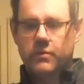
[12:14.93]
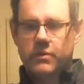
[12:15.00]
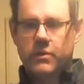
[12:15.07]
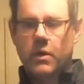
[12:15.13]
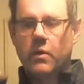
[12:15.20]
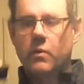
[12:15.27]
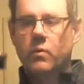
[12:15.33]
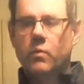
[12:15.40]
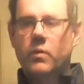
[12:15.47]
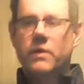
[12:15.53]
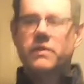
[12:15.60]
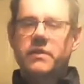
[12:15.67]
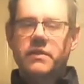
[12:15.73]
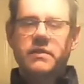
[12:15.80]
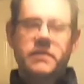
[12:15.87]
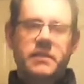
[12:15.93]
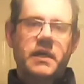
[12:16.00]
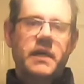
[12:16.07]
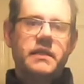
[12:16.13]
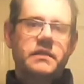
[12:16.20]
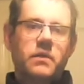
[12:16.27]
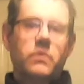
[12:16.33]
So with this
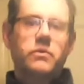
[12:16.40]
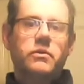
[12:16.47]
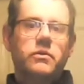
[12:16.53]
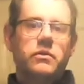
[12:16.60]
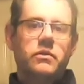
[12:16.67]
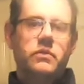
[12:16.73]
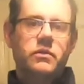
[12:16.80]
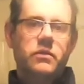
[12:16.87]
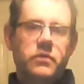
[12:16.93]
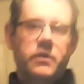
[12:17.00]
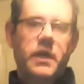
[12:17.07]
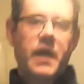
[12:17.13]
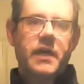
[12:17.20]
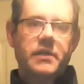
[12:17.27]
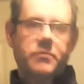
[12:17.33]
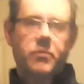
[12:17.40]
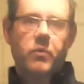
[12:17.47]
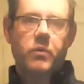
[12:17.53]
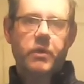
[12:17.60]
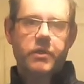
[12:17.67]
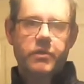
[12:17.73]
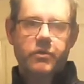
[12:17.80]
stays on your
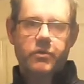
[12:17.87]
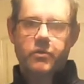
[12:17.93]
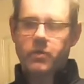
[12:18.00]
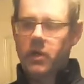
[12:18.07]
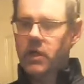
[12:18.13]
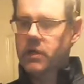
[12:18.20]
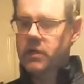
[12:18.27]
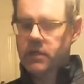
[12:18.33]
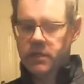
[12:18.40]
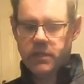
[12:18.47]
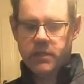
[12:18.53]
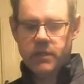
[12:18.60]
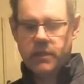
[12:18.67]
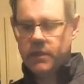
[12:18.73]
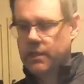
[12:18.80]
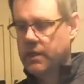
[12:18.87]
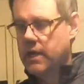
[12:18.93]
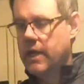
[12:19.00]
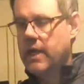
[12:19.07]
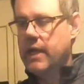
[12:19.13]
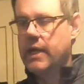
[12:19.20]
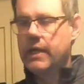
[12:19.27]
dashboard in your truck
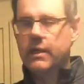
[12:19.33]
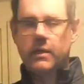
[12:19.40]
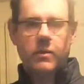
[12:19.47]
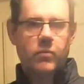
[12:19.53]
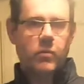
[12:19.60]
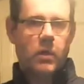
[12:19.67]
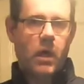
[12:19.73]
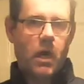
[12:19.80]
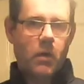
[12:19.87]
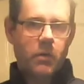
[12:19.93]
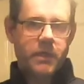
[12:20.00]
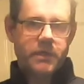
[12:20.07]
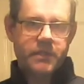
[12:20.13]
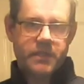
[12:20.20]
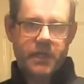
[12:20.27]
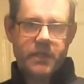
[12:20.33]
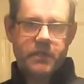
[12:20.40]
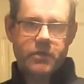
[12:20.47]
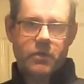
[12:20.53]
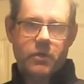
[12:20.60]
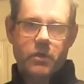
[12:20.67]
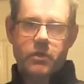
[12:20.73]
and will always stay
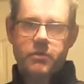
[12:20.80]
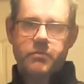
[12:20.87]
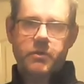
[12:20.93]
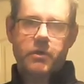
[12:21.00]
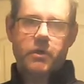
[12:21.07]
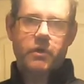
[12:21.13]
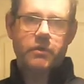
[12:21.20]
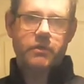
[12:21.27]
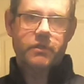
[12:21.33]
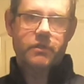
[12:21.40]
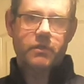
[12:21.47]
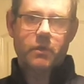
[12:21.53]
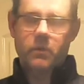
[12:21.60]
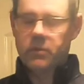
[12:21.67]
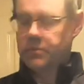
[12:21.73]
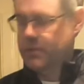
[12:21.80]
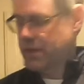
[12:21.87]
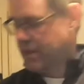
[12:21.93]
charged because it's solar